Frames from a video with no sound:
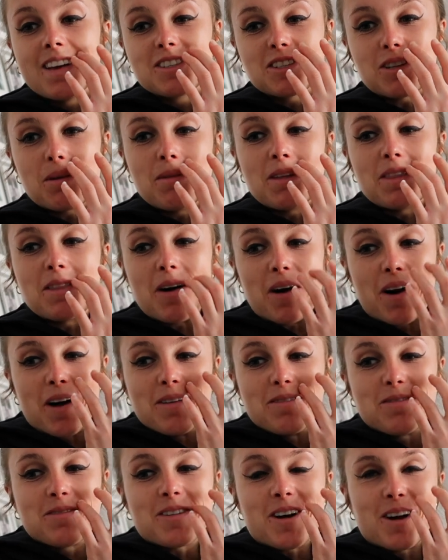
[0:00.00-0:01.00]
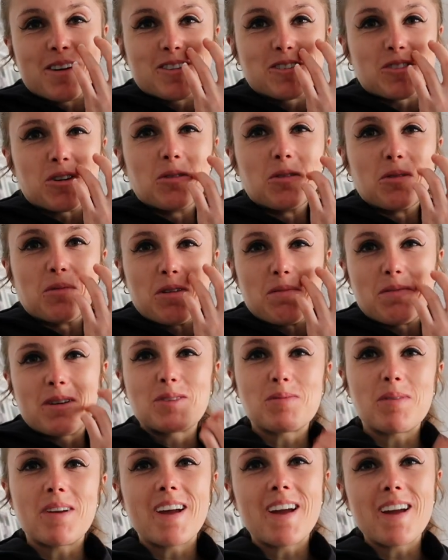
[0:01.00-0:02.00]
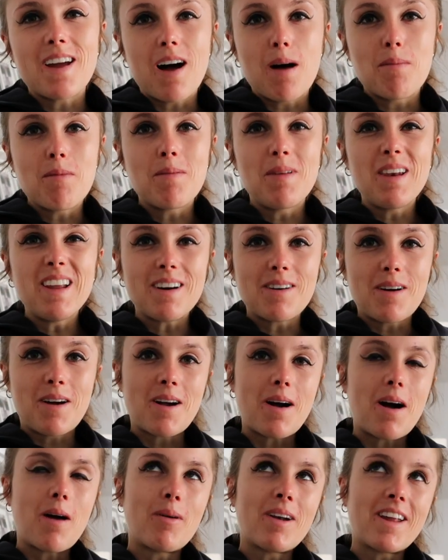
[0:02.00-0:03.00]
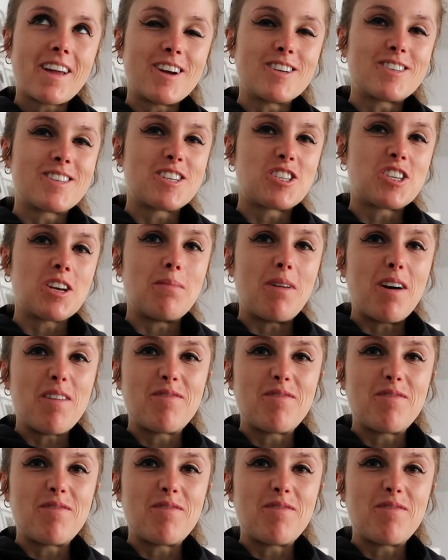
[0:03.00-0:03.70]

Something that I've kind of struggled with, because when I go to the gym,